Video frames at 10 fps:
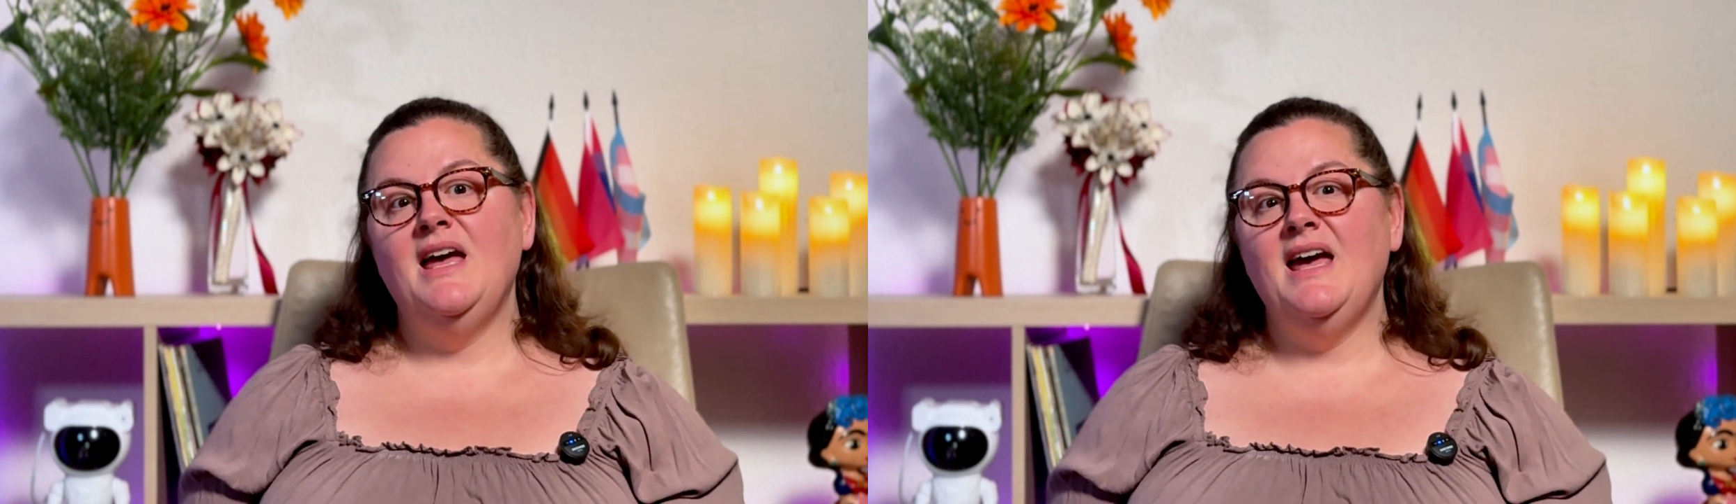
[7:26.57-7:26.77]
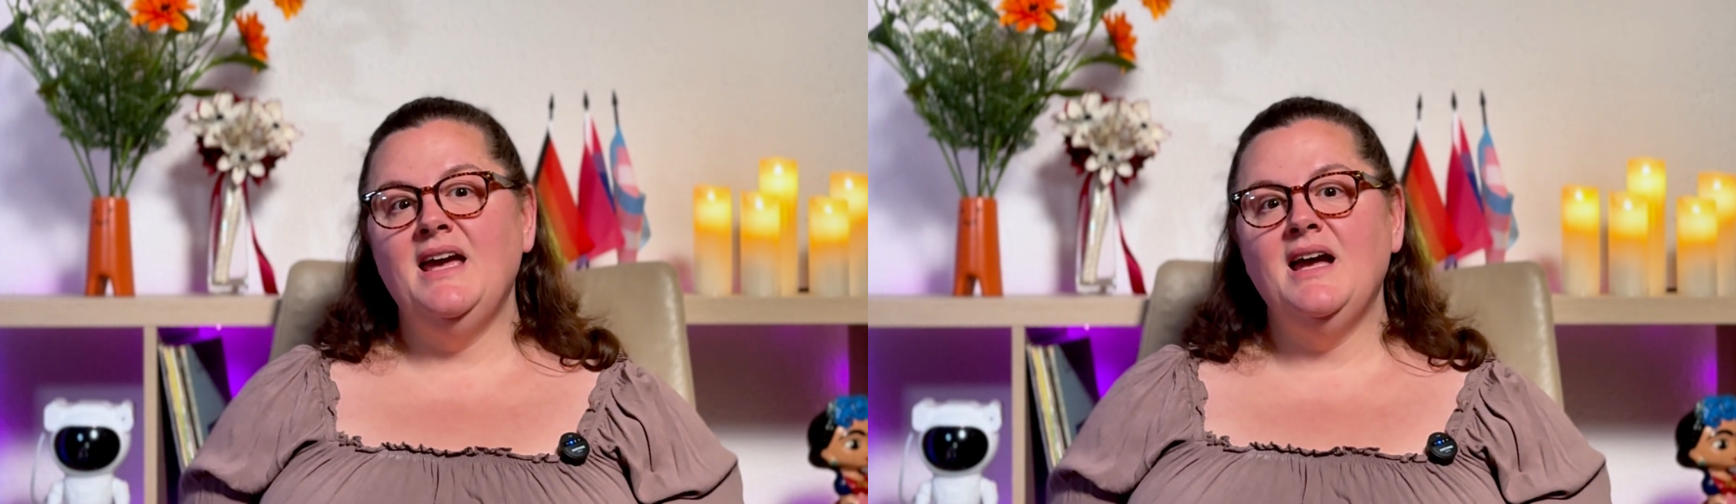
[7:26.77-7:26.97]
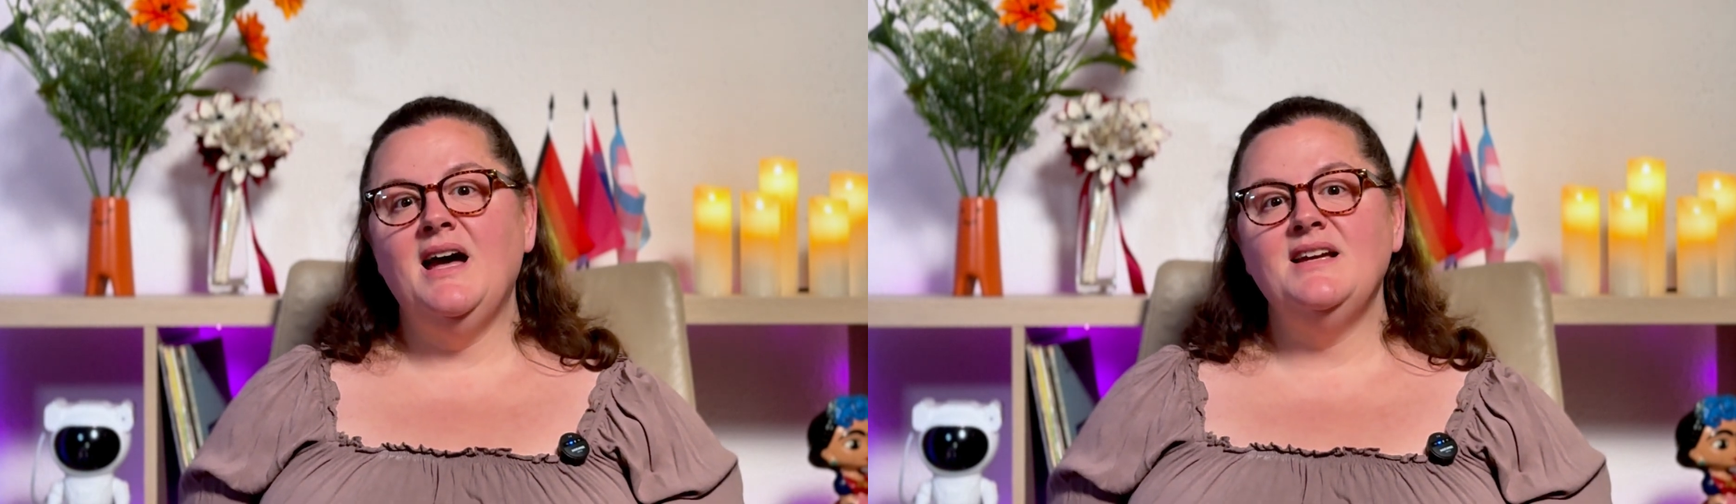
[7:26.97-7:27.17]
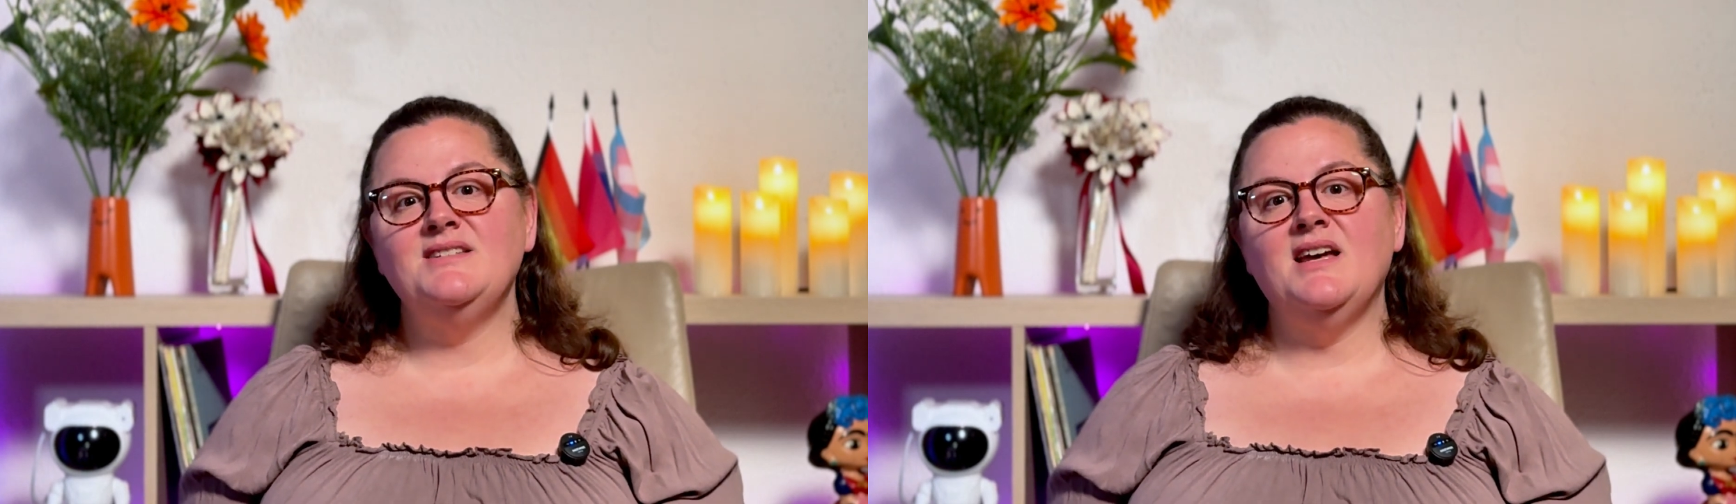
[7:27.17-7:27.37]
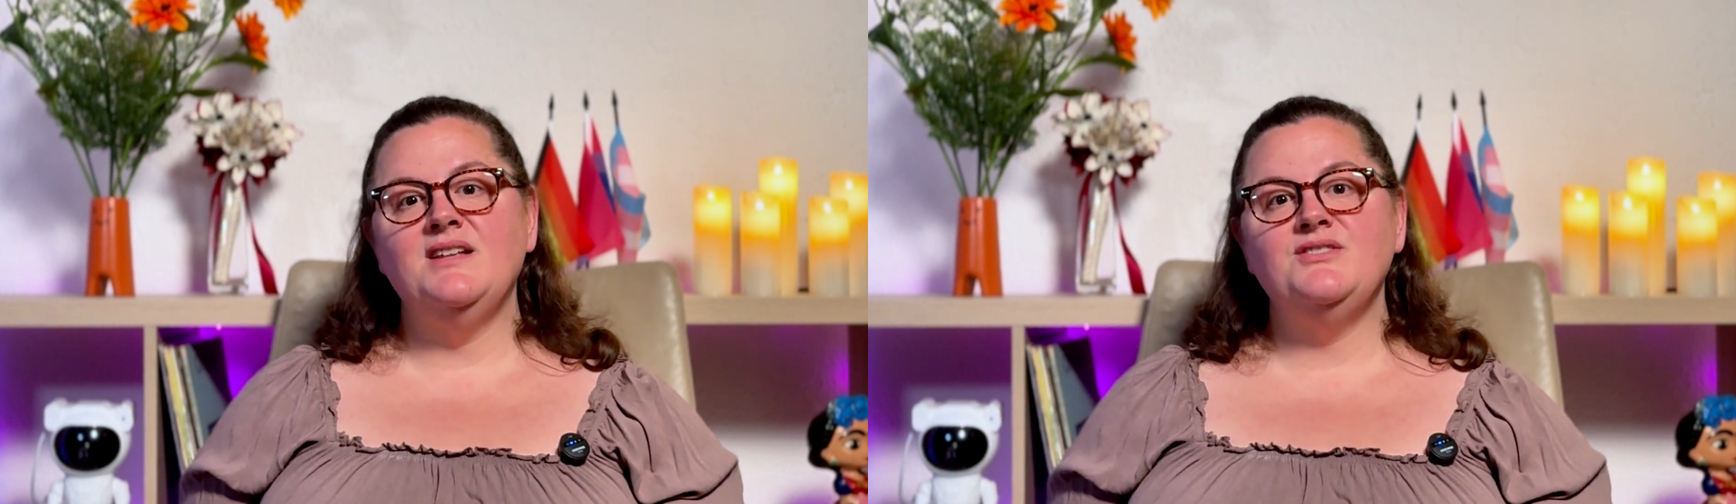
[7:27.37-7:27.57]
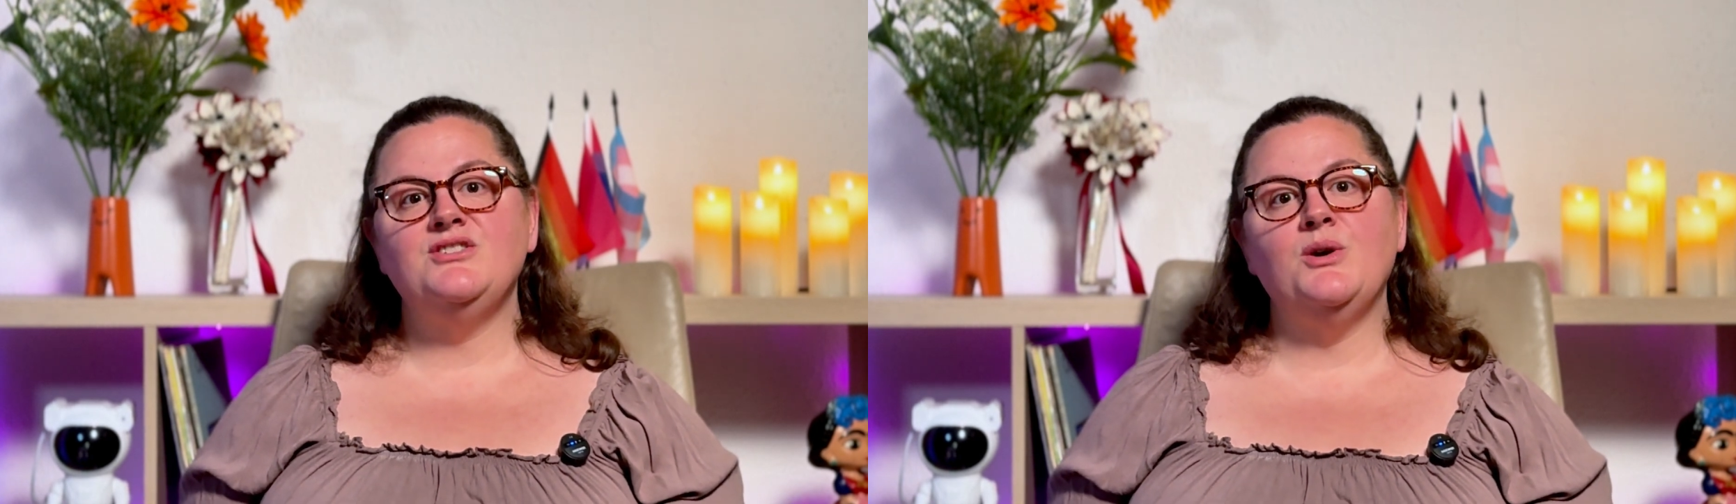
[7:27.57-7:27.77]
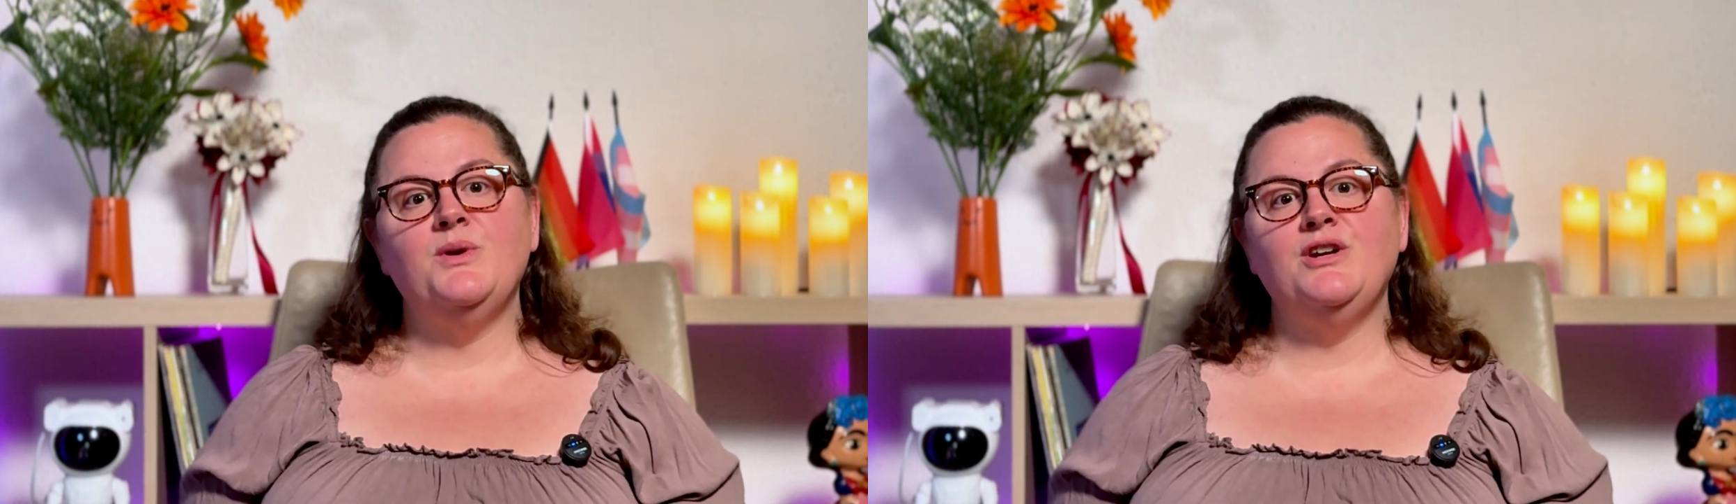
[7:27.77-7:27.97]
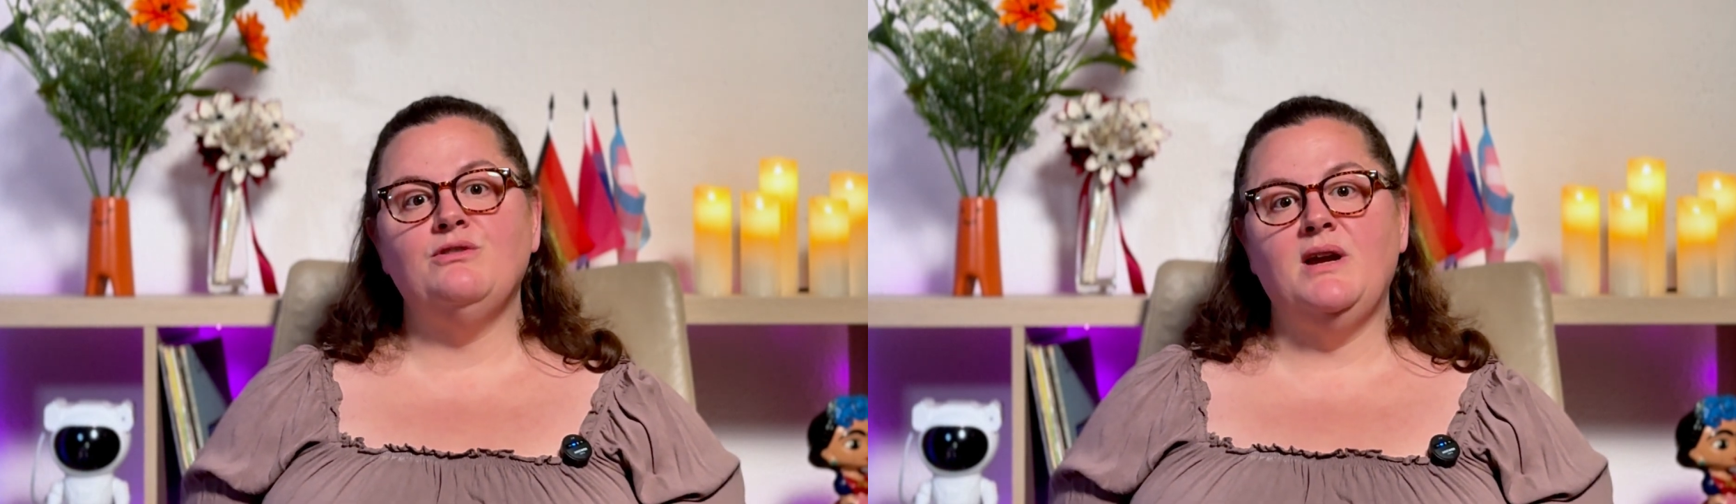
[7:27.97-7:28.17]
AI has gotten so
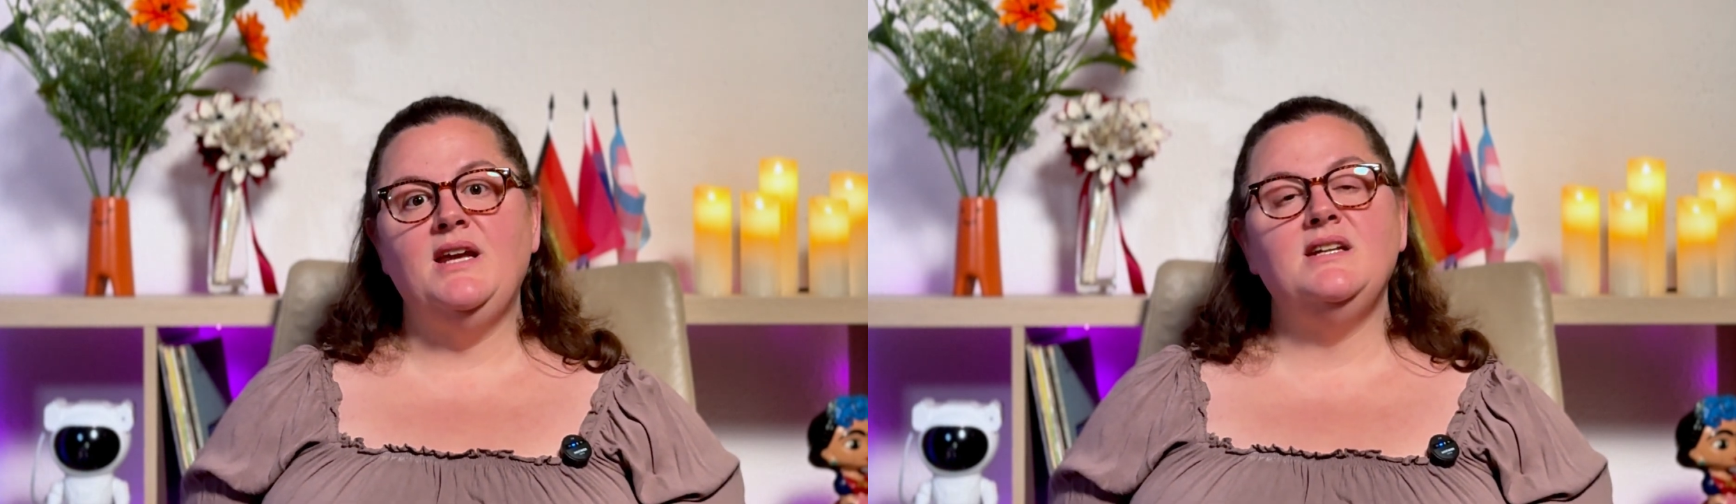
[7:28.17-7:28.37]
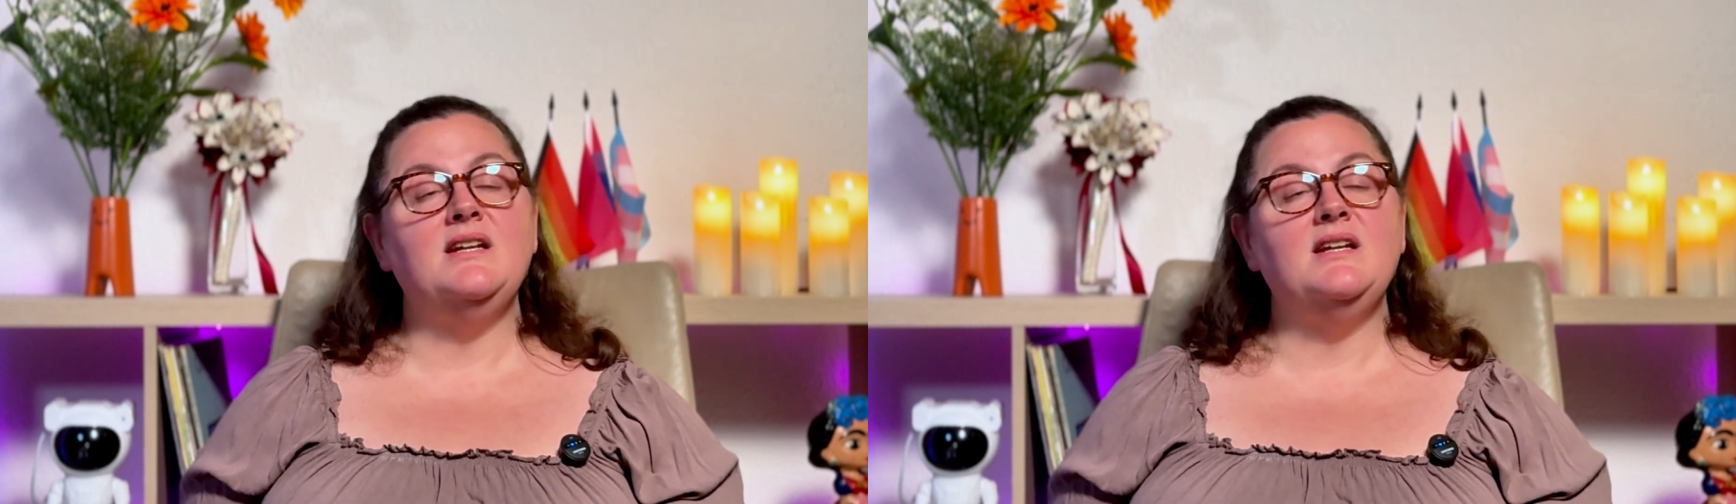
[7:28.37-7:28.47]
ingrained